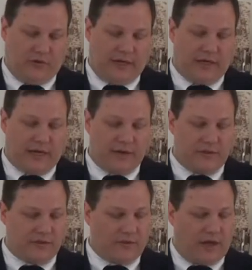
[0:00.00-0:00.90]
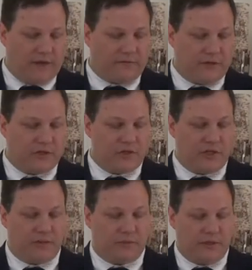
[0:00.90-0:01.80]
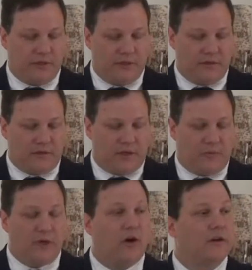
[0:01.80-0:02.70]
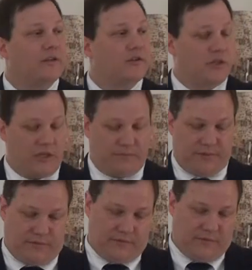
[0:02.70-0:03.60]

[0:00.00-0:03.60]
laying down his life for his sheep. And we are his sheep.